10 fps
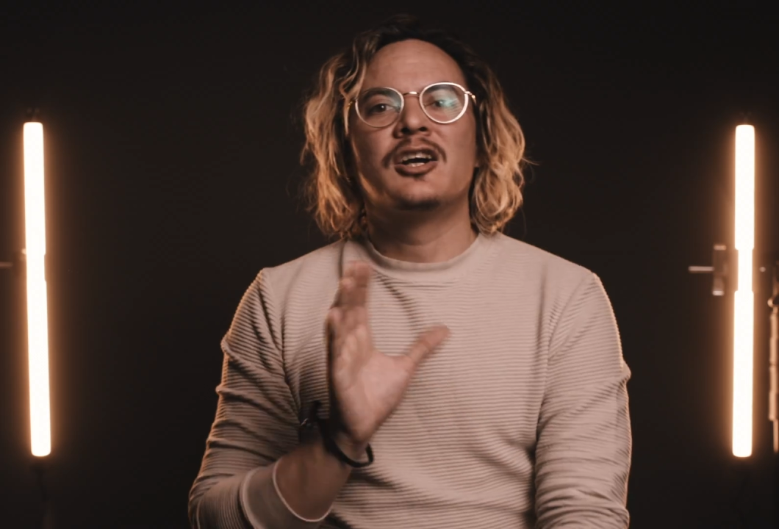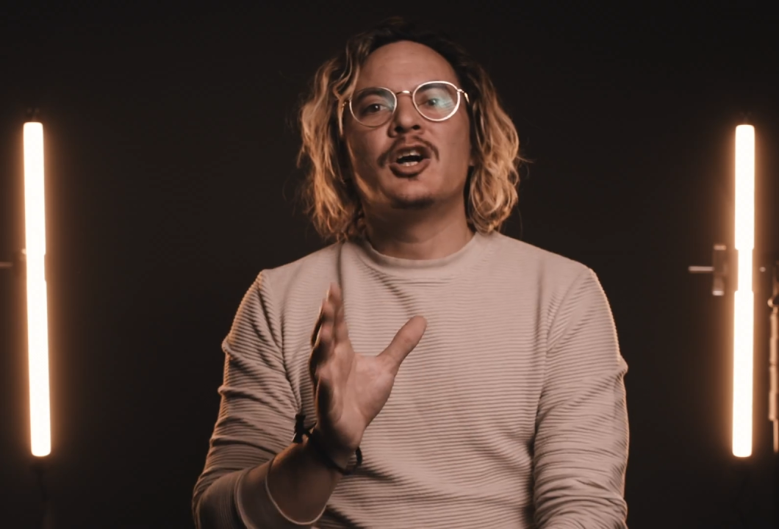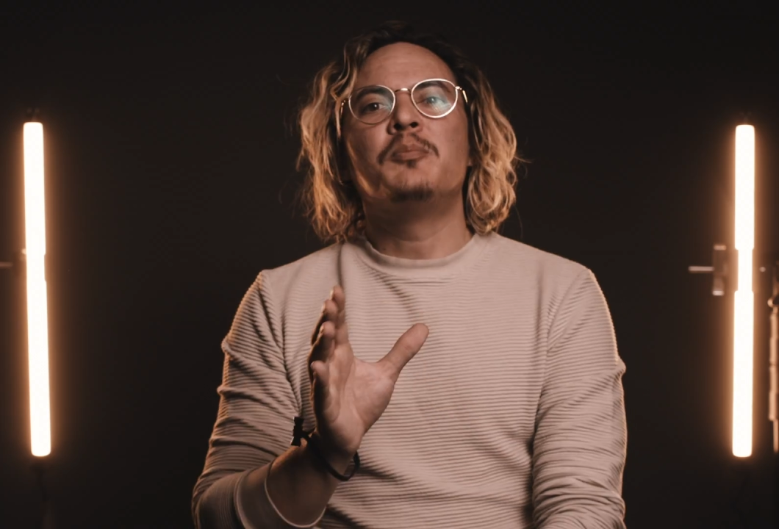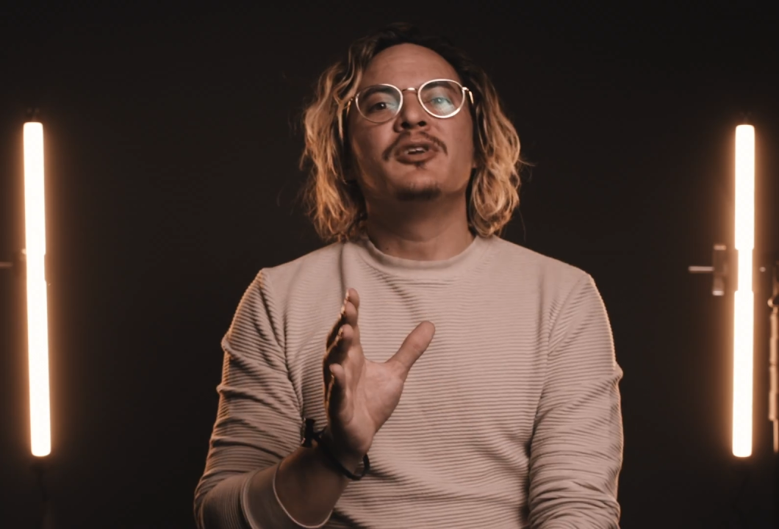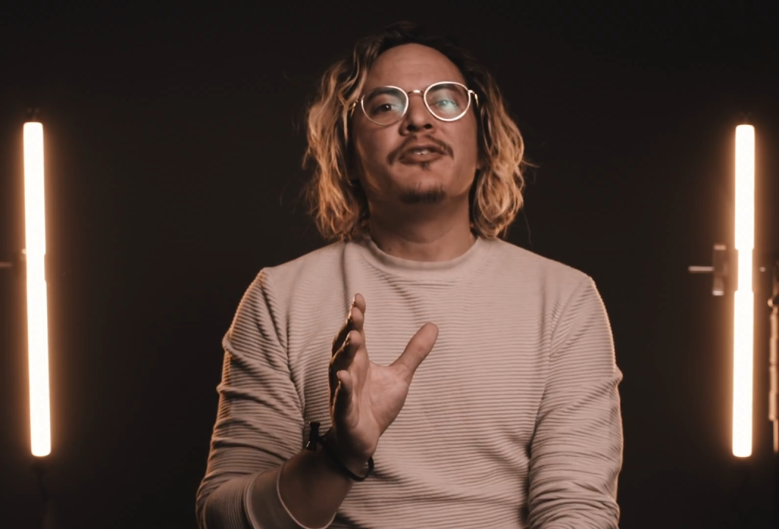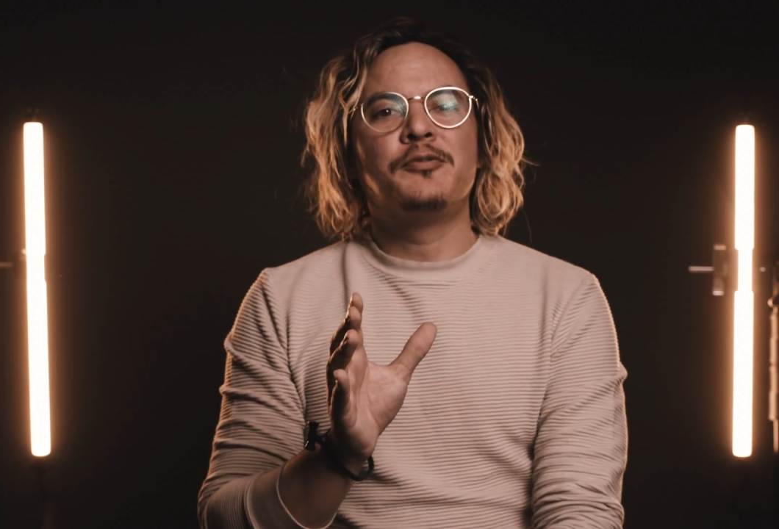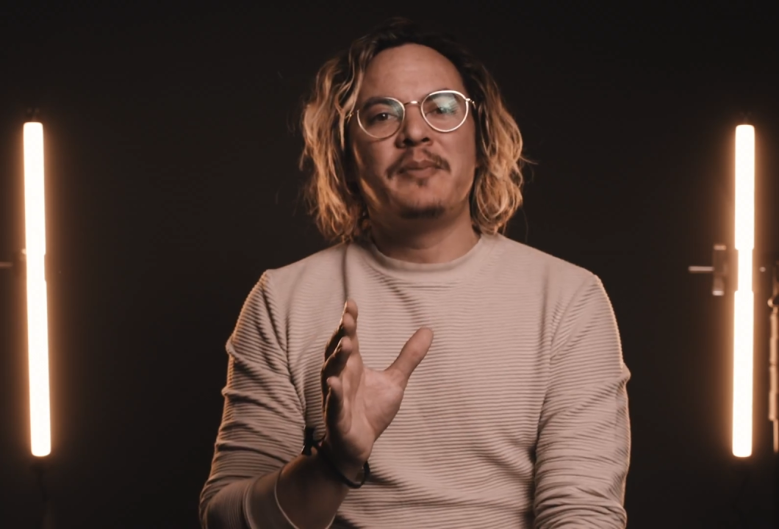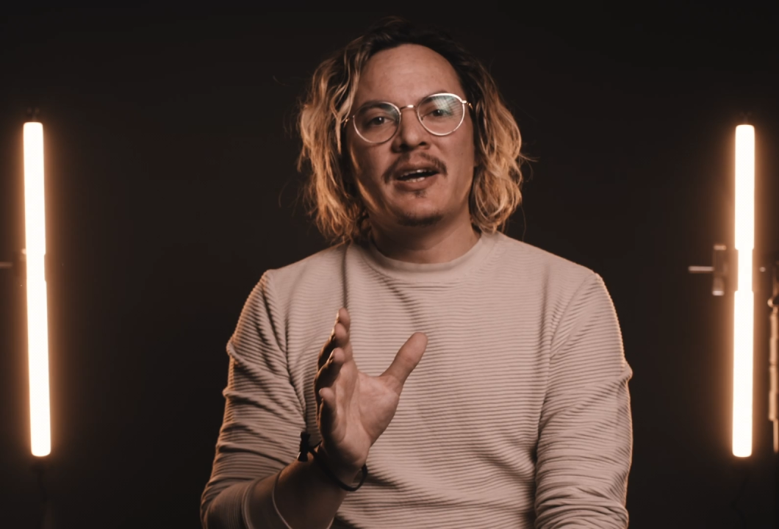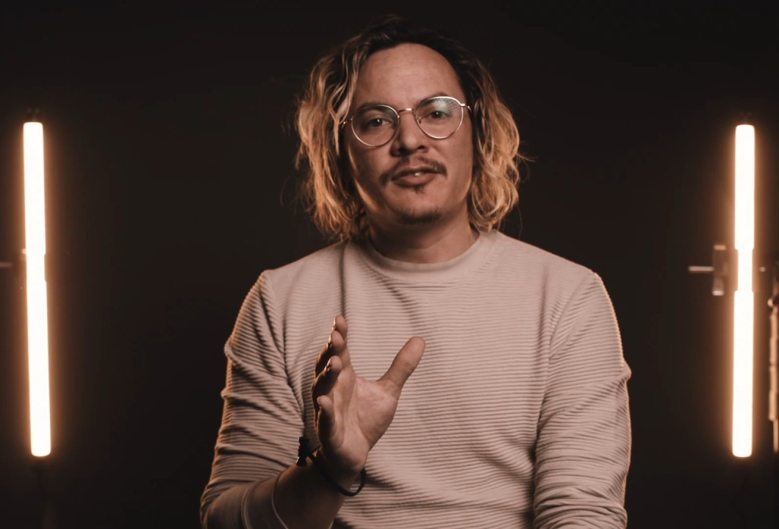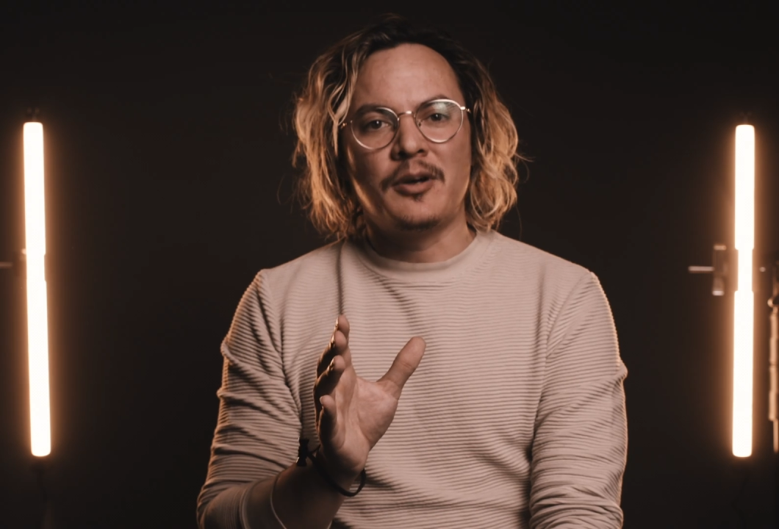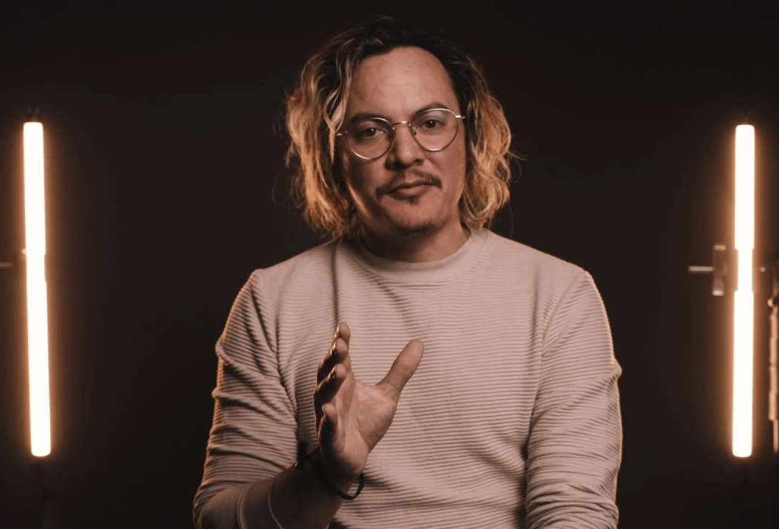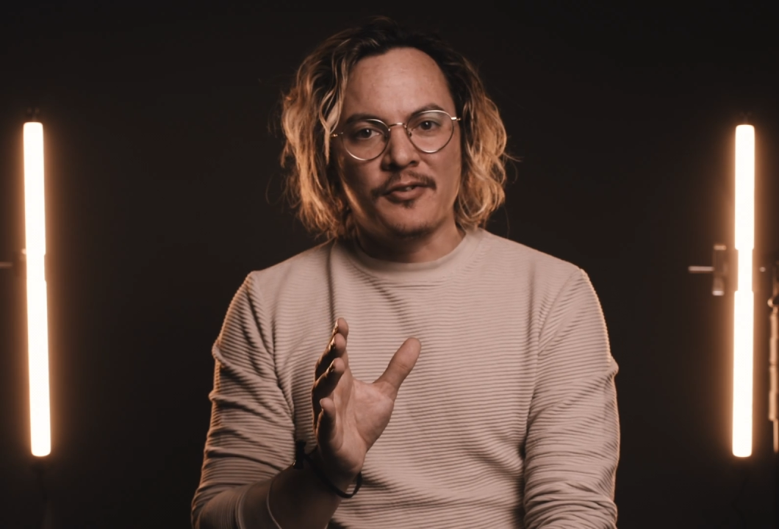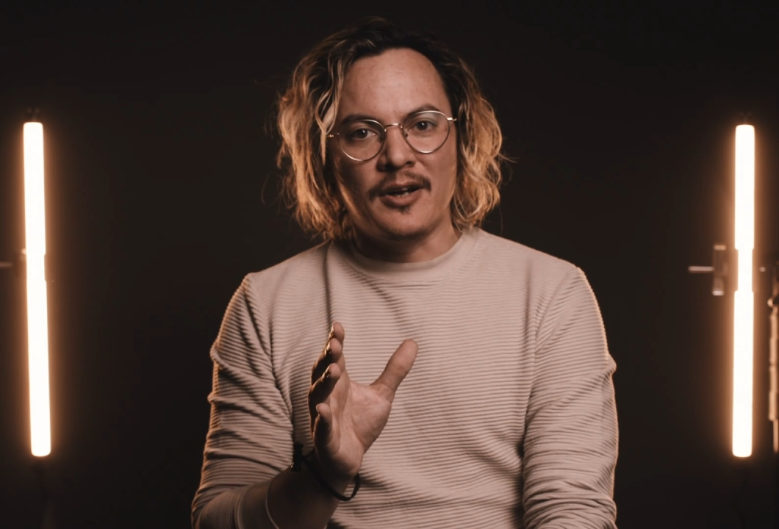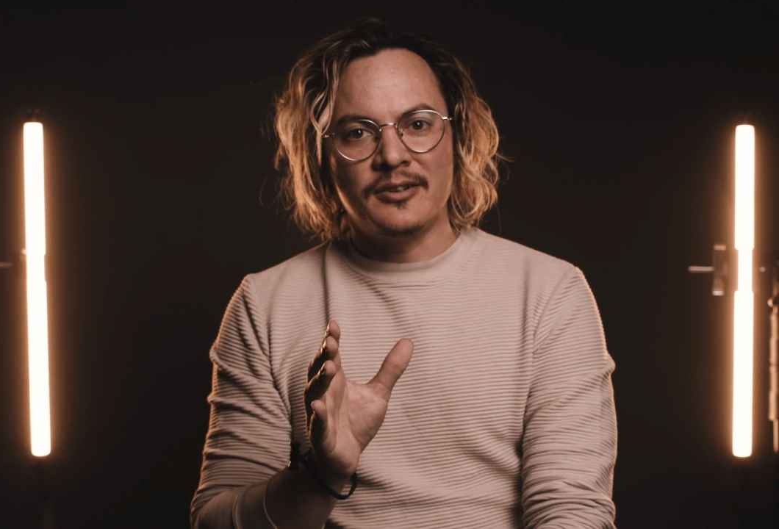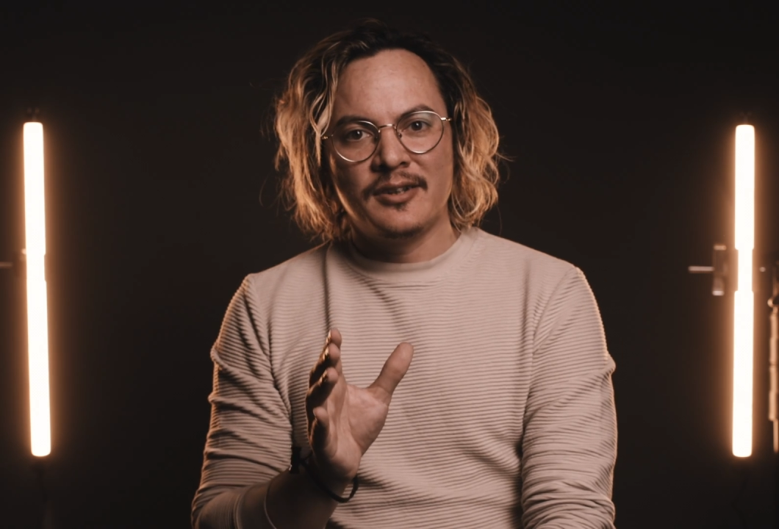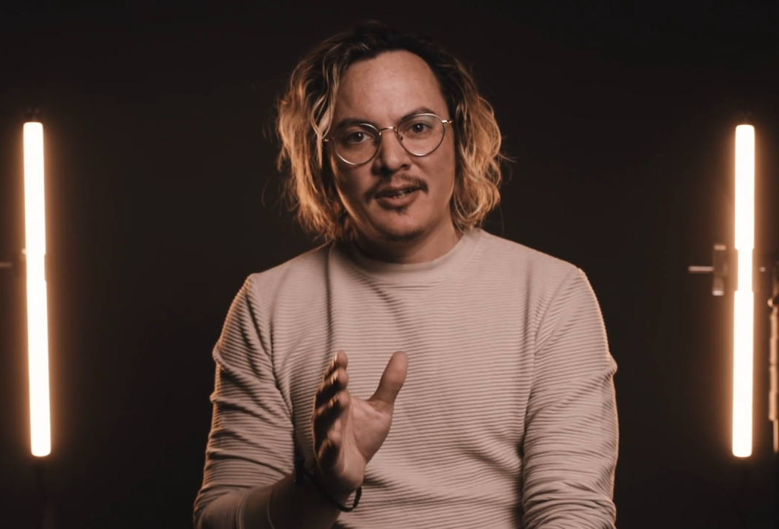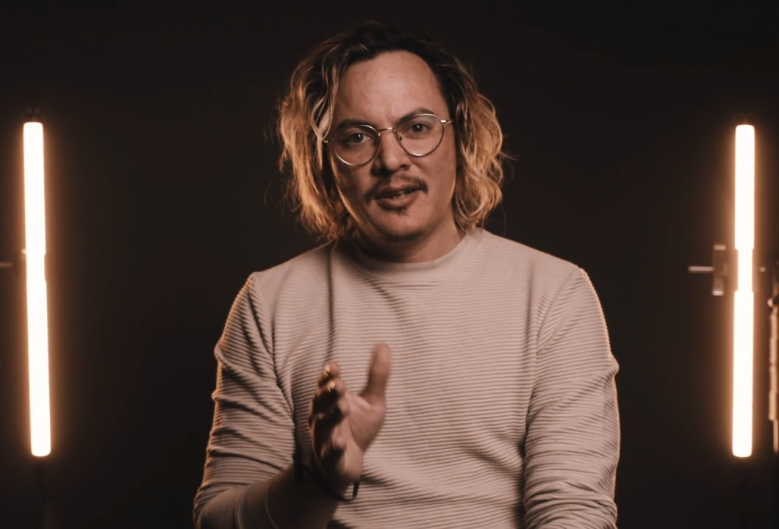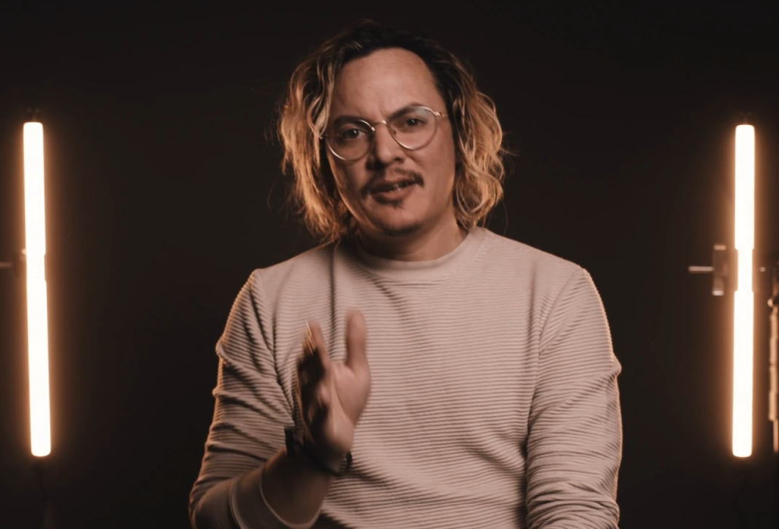A couple of specs up front.